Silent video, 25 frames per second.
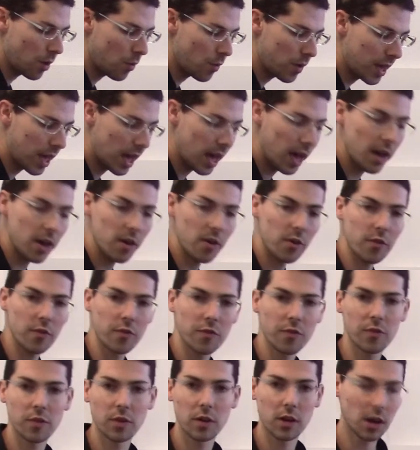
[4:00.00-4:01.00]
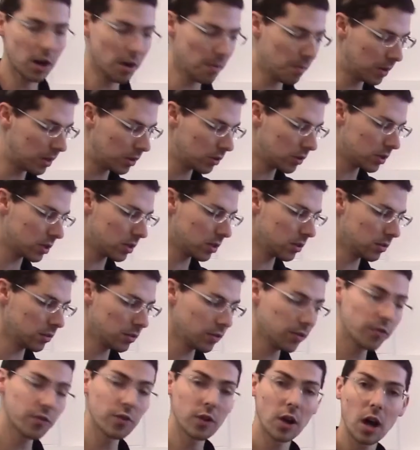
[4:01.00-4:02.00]
we have a milk
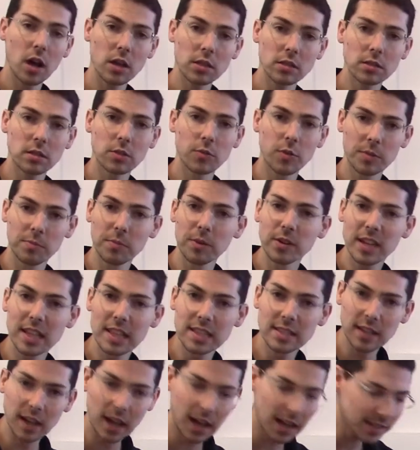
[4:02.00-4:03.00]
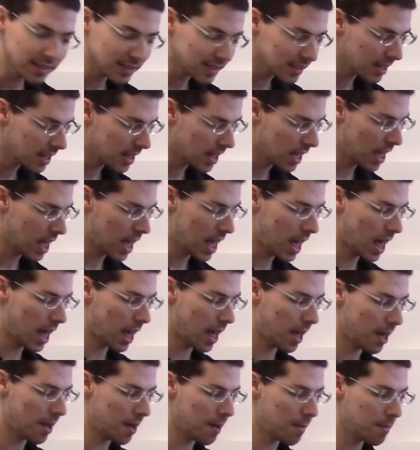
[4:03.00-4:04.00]
flask with milk inside,
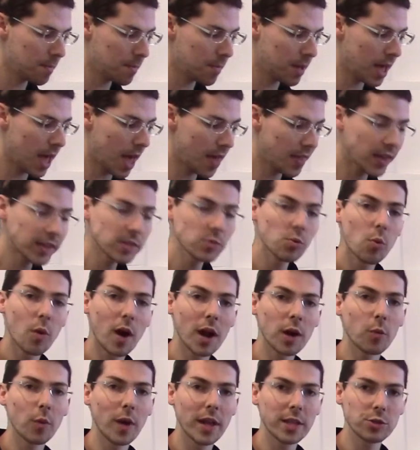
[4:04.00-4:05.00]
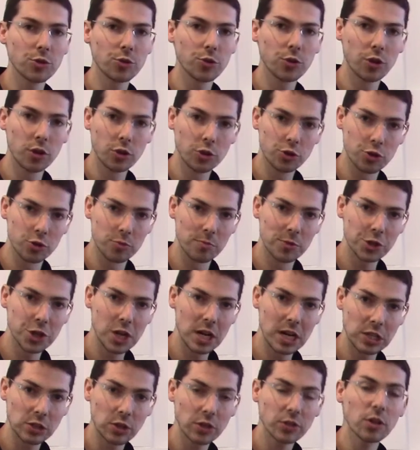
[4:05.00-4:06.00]
and that's one way to do it on a Jura
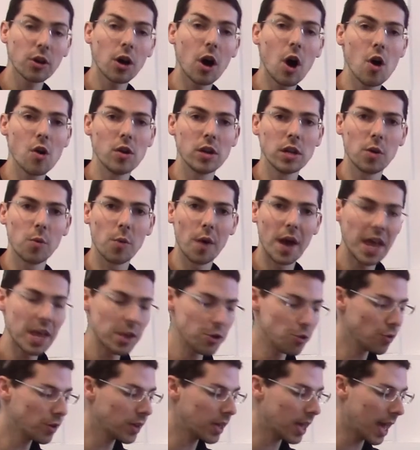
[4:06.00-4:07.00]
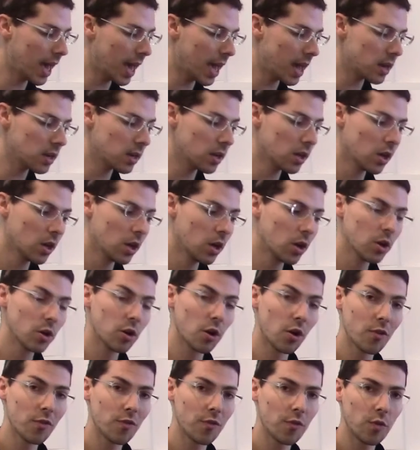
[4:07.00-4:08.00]
machine. It's not the only way. You can
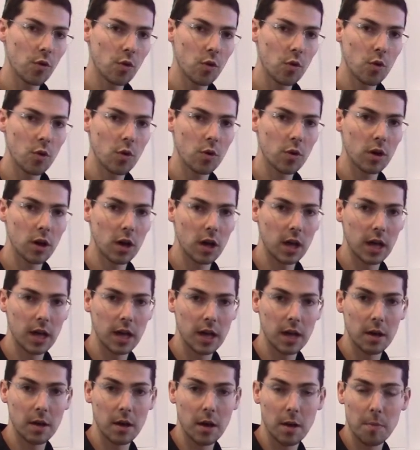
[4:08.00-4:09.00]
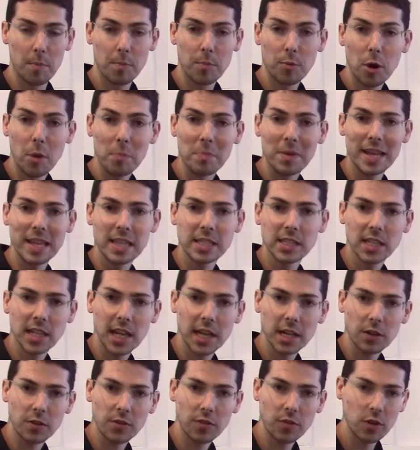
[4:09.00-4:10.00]
go for a proper
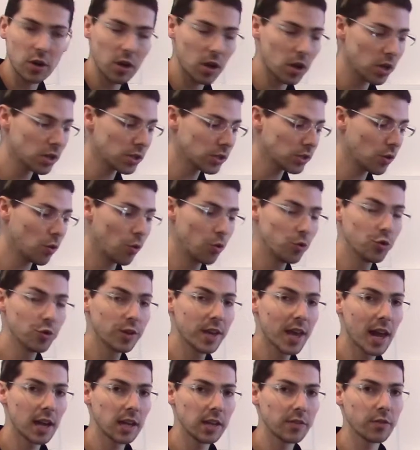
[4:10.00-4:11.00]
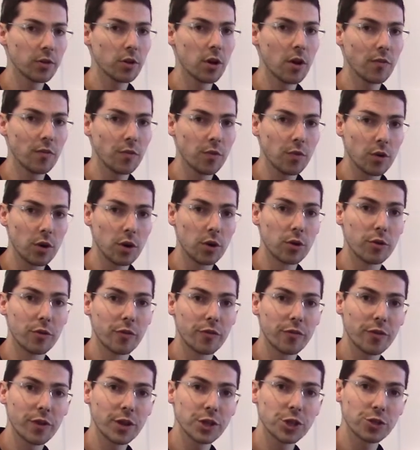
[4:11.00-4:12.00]
insulated flask, or you can even go for a
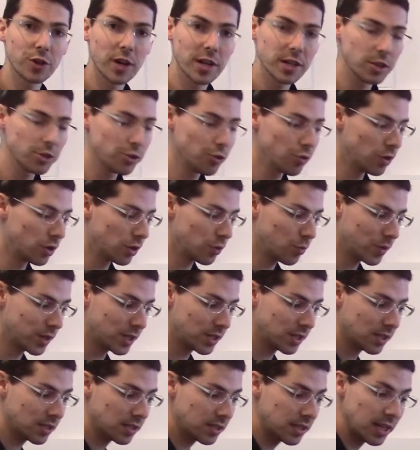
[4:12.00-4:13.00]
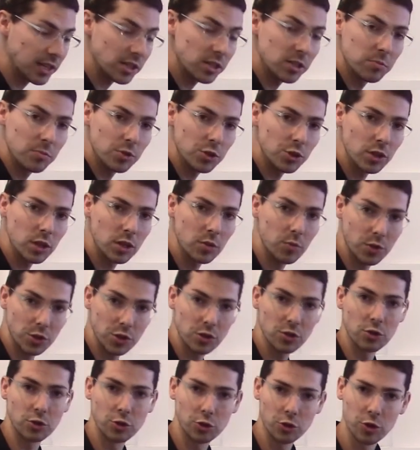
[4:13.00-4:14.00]
refrigerated unit which sits next to the machine,
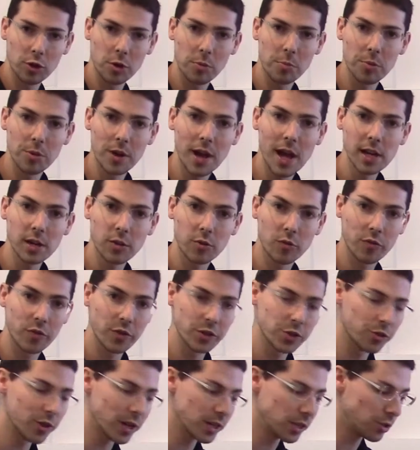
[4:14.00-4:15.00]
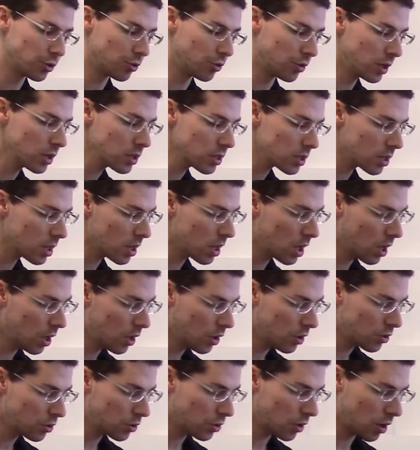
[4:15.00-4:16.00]
which is a Jura branded refrigerated unit.
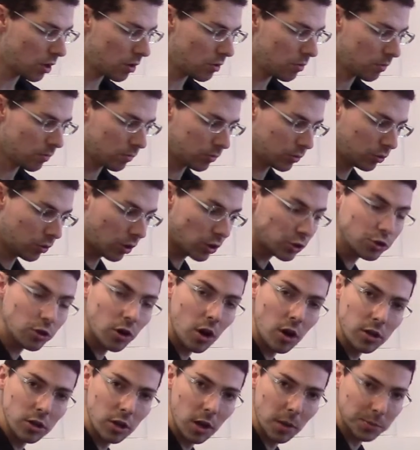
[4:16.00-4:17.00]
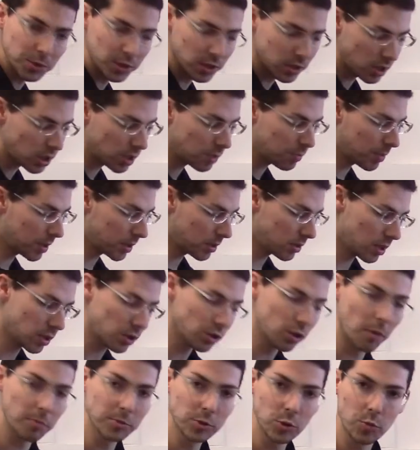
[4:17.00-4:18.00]
So not your only option but
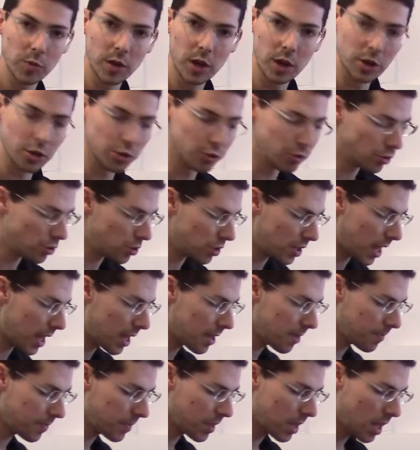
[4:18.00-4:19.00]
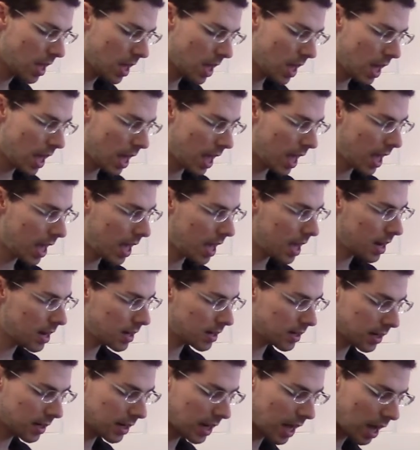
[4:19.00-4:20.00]
it's the option we're going to use today.
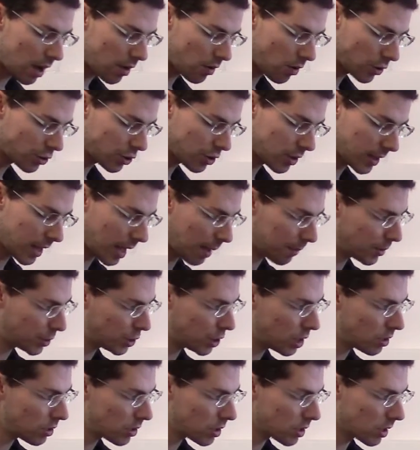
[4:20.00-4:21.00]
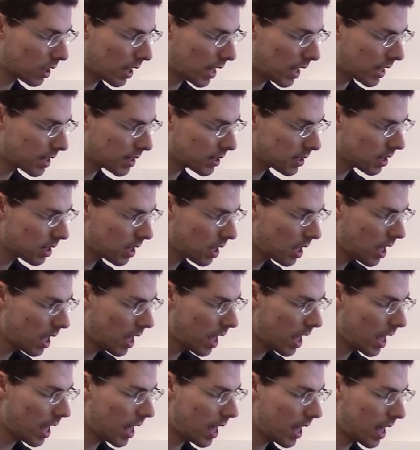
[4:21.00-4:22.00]
And now onto the cappuccino side,
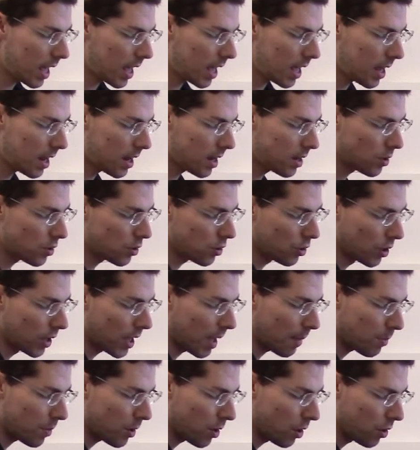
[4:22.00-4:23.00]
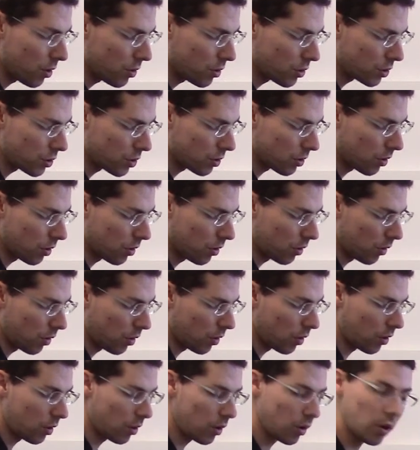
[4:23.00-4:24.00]
and cup goes
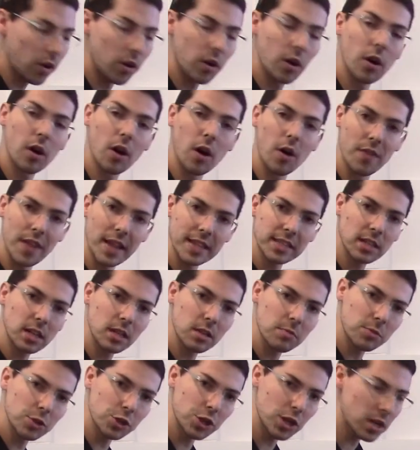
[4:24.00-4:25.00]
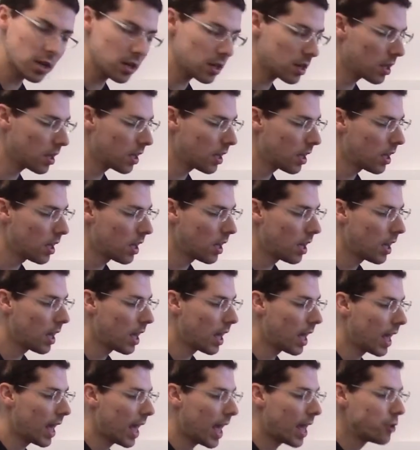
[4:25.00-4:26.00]
on that side of the machine.
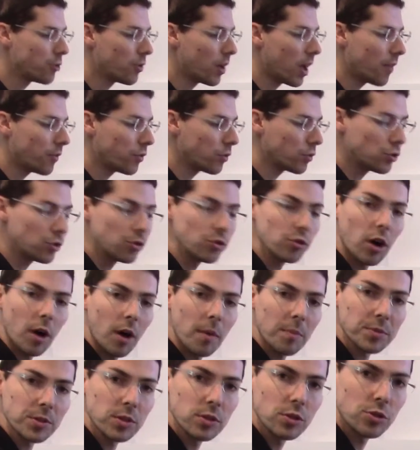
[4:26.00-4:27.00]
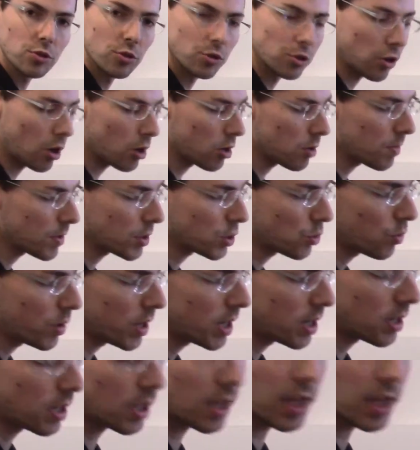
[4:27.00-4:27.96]
And you have your 2 options to toggle between